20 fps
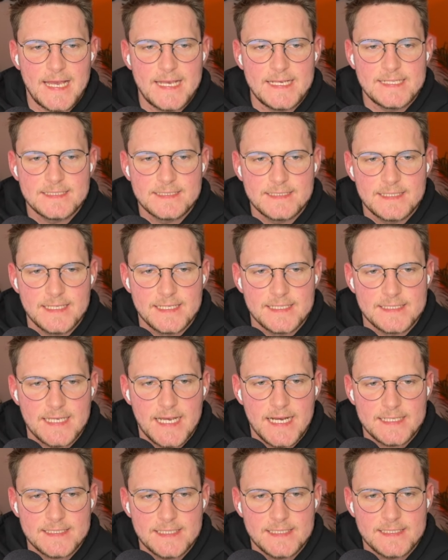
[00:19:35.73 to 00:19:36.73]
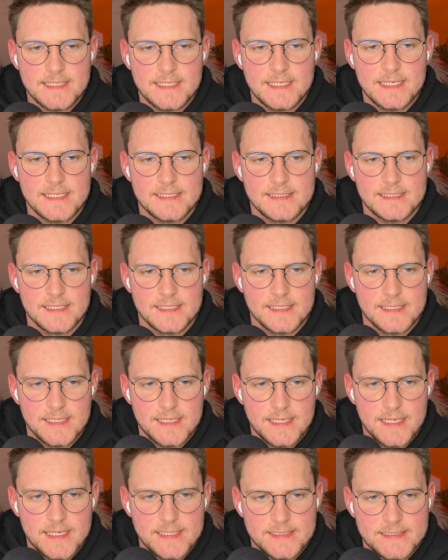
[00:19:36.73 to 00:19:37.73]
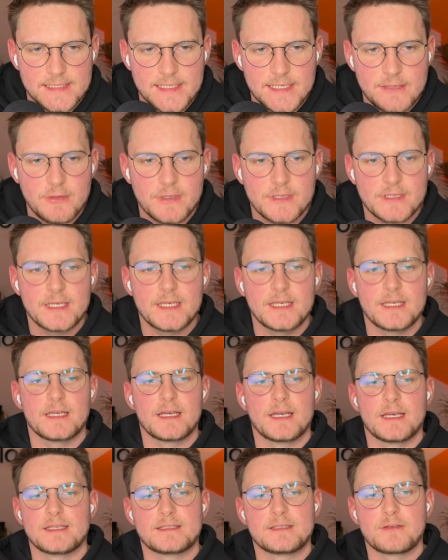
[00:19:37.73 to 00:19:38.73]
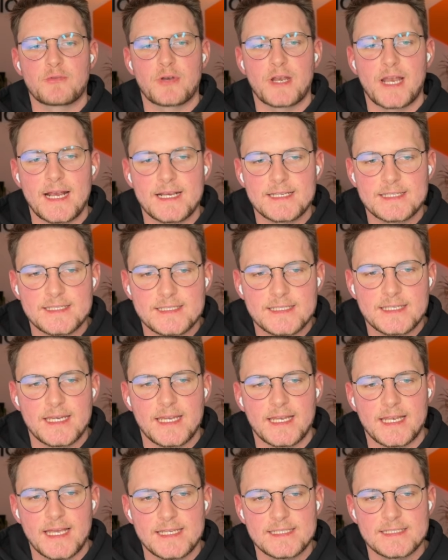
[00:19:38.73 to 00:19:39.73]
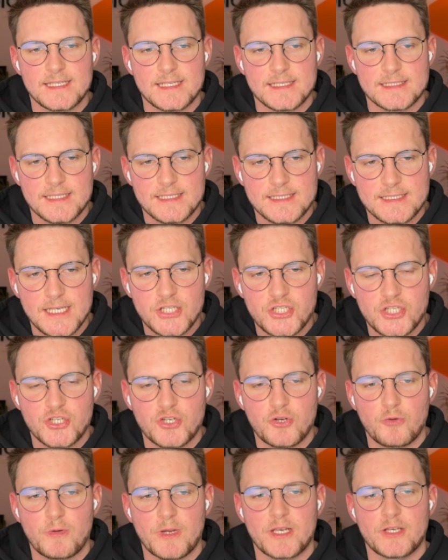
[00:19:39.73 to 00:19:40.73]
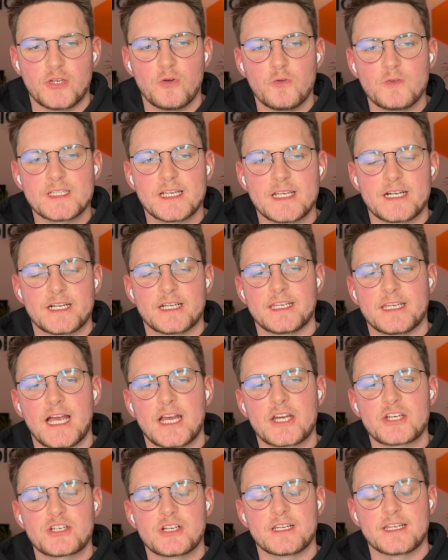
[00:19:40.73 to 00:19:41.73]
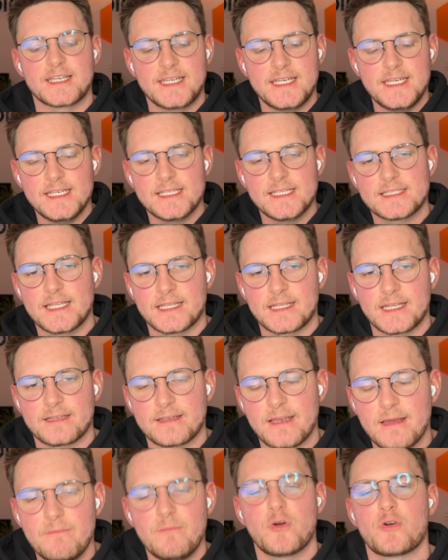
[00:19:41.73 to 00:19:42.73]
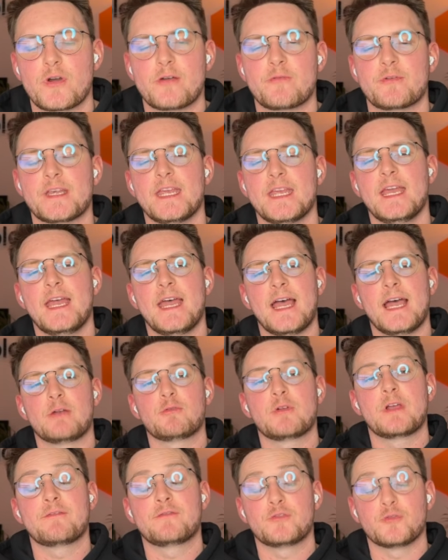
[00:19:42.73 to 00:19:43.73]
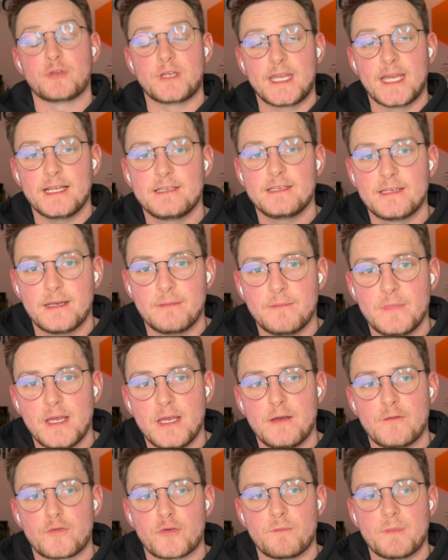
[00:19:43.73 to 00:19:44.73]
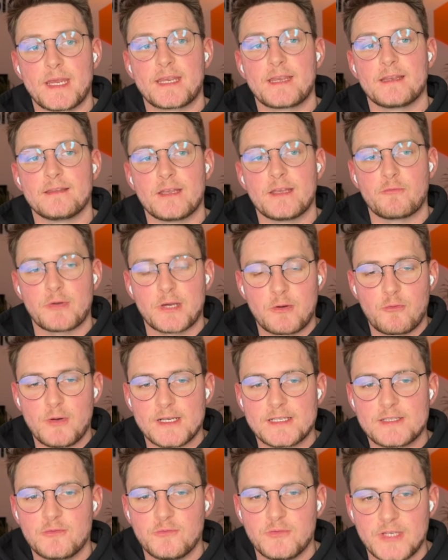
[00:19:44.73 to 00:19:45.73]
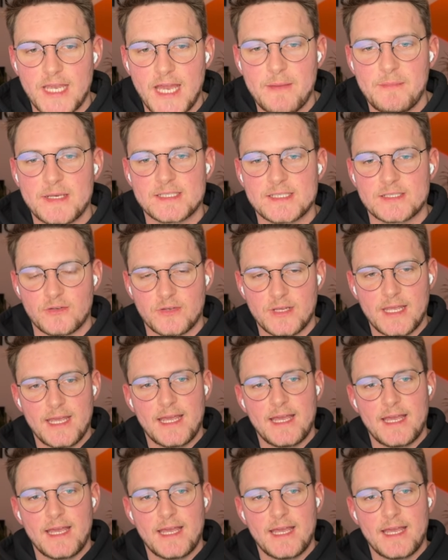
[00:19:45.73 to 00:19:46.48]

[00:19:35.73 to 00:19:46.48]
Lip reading: STS access key, STS secret key, secret access key, and STS session token, those are the actually keys that are temporary, and we have to get them from making the request to the Amazon.